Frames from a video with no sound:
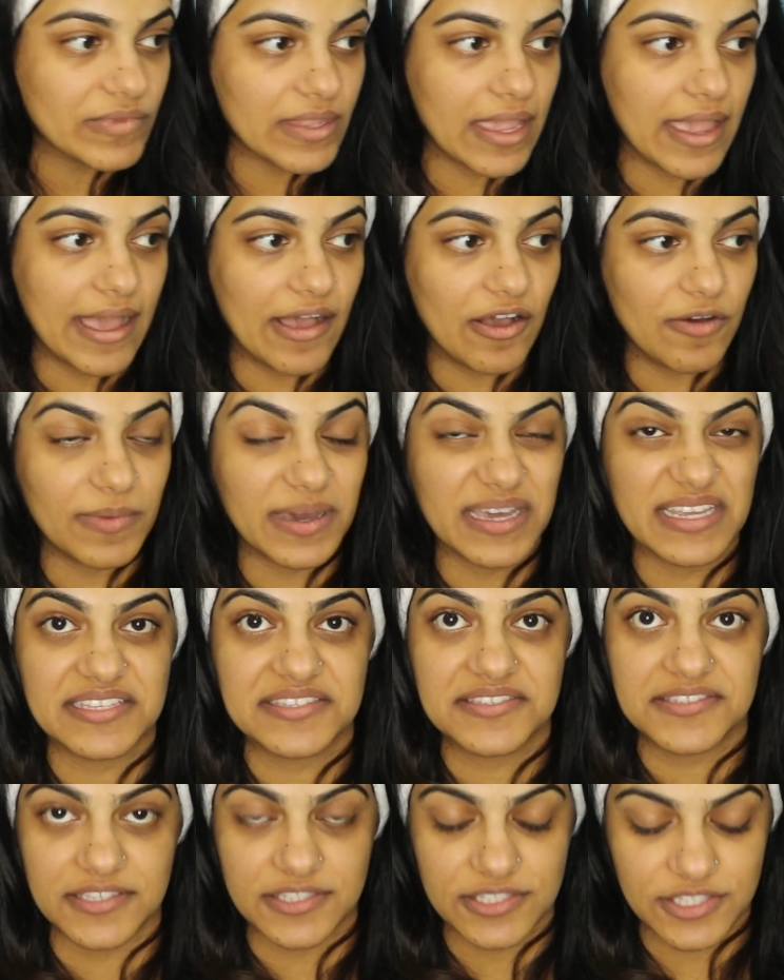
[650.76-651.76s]
how my
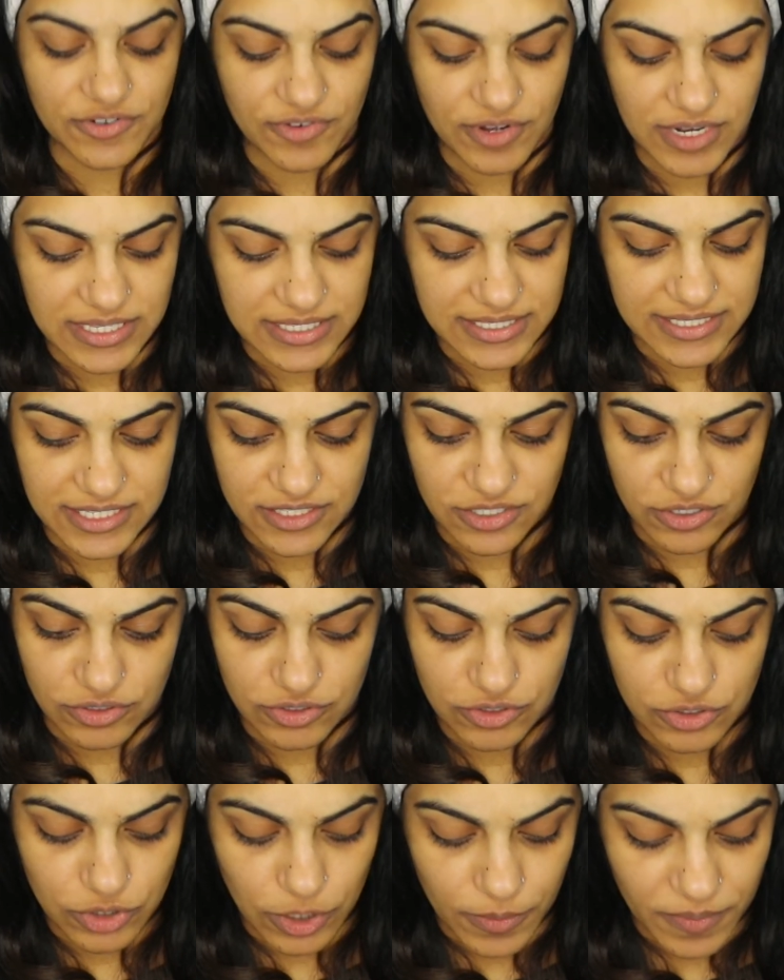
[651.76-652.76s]
sunscreen sits on
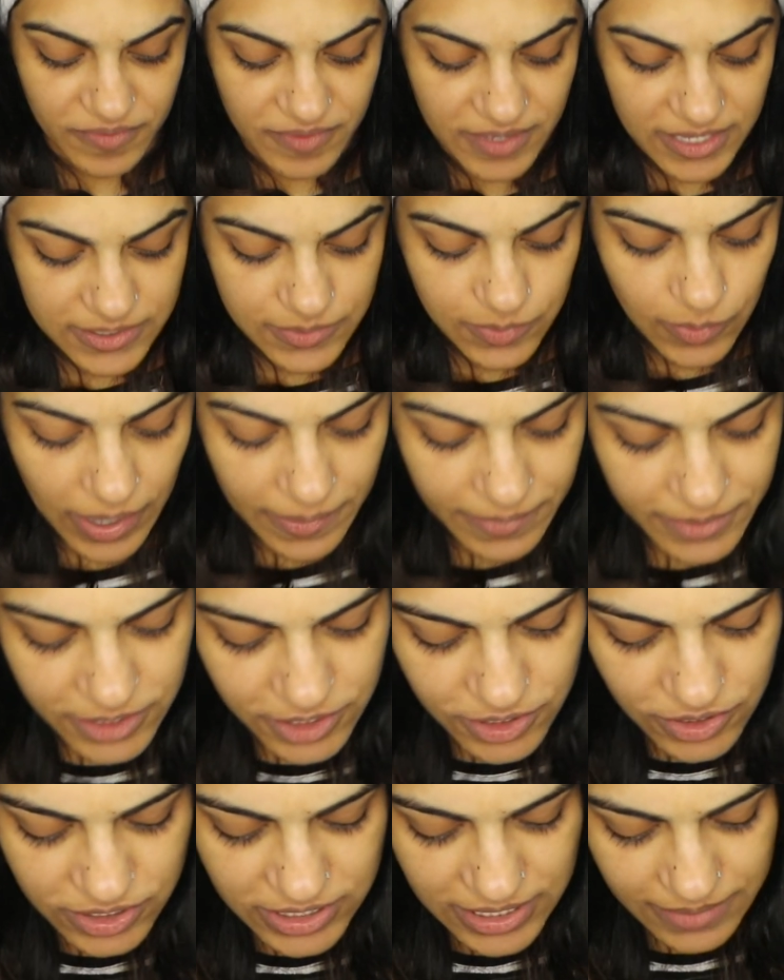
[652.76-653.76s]
top of this. What I'm
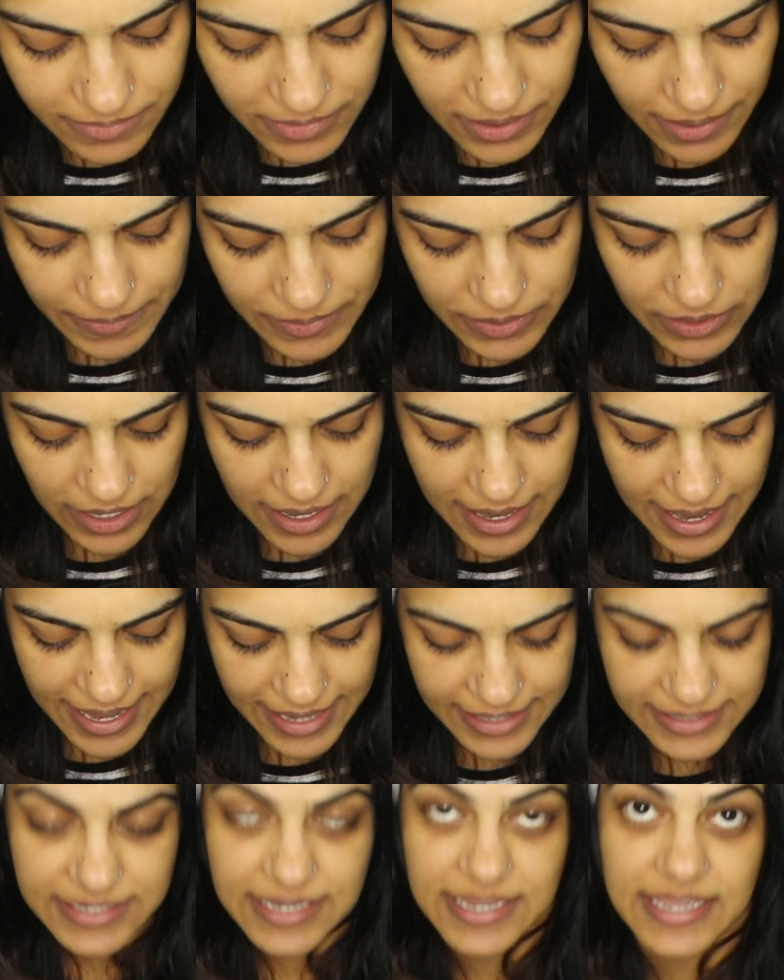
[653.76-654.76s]
gonna do is I'm gonna
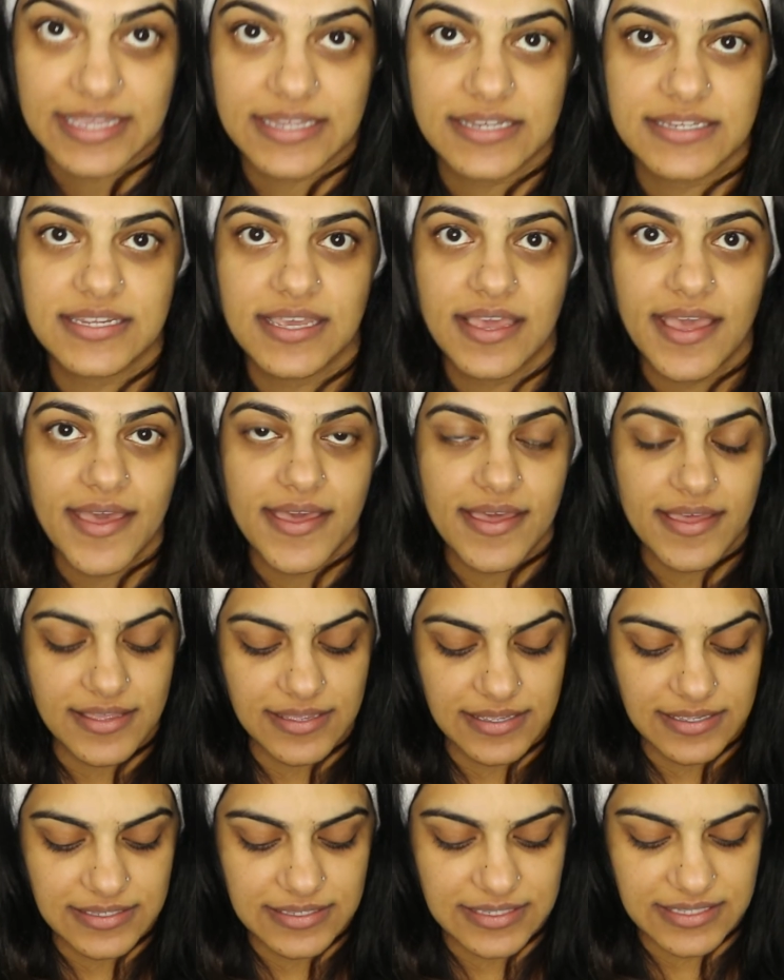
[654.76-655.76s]
let it
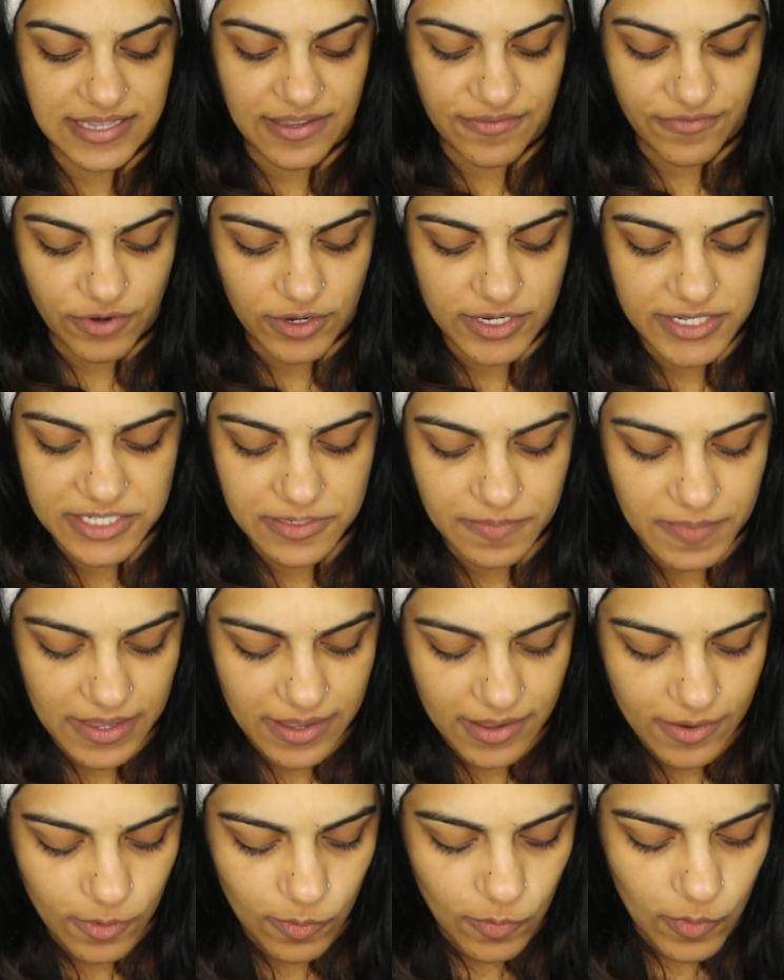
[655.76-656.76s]
sit for a little
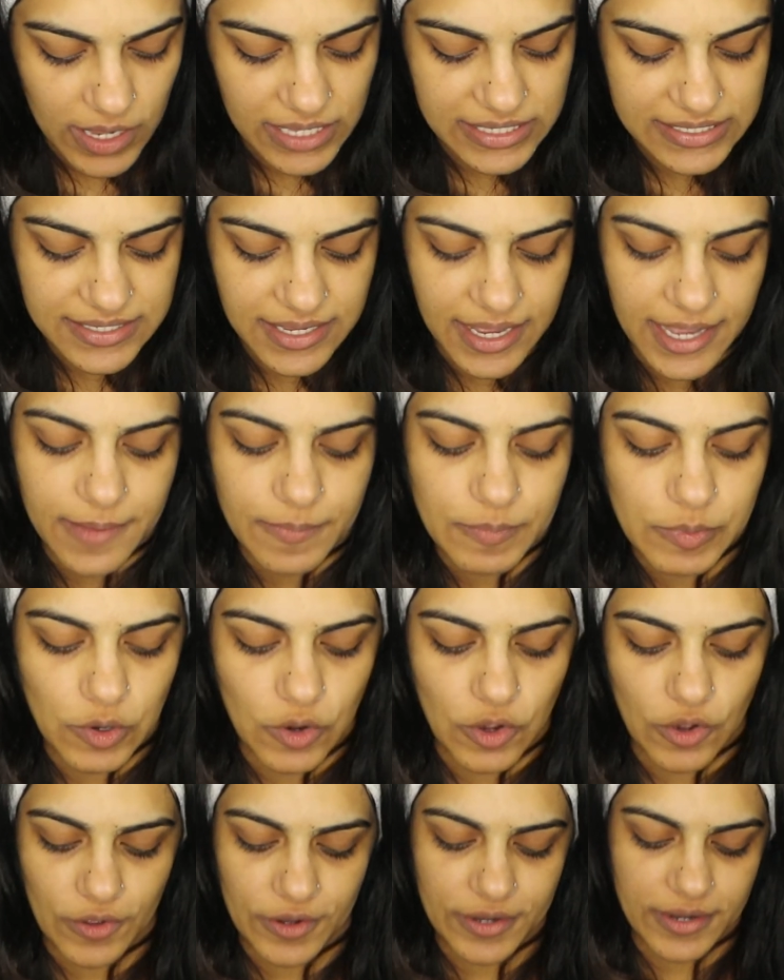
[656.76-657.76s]
bit whilst I
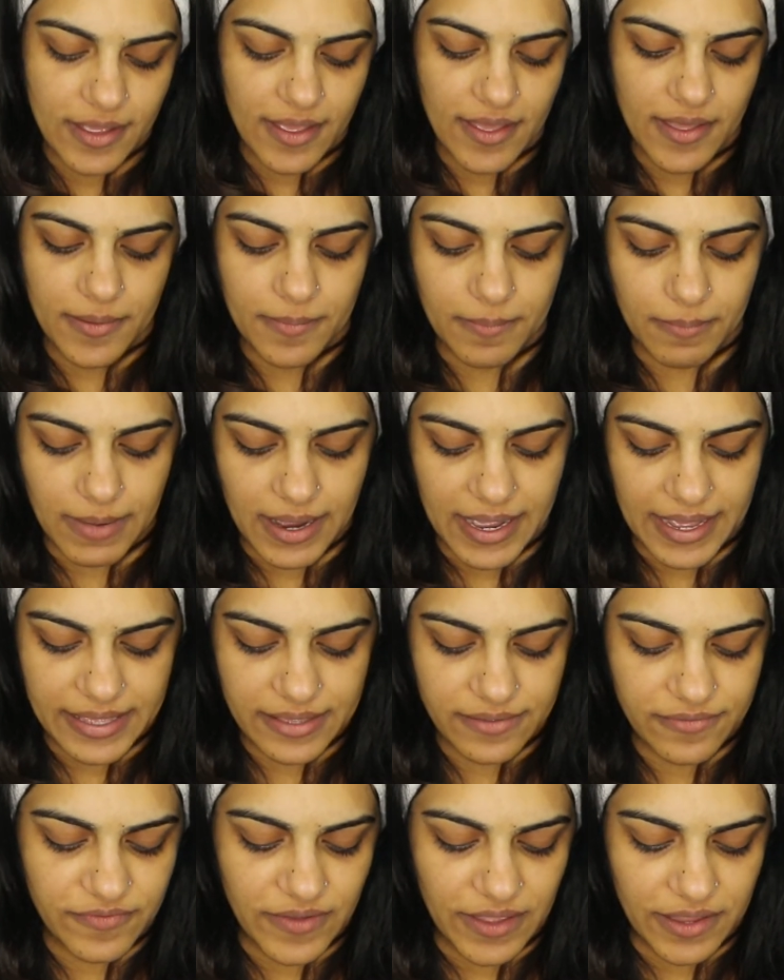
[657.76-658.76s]
put on my
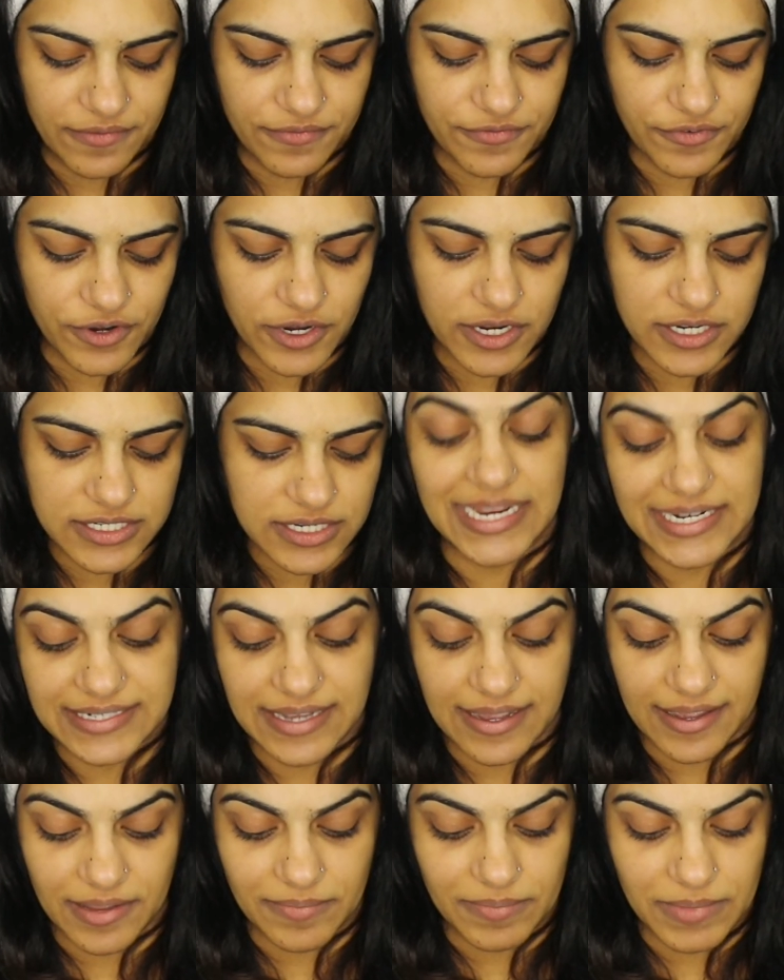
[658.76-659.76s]
favorite
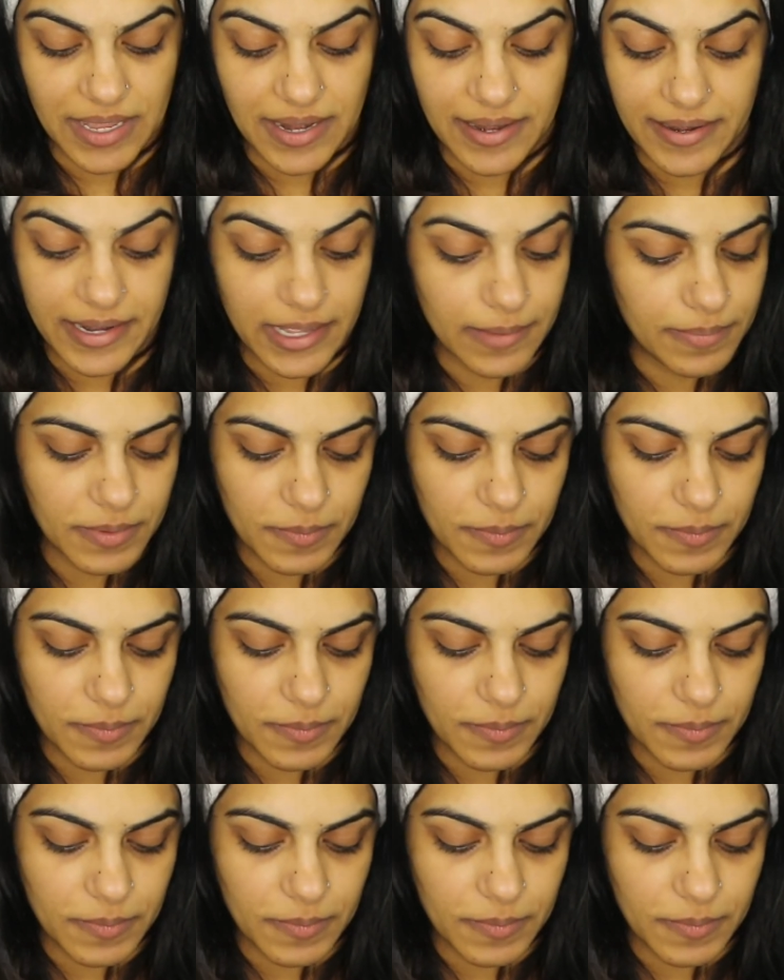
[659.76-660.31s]
daytime lip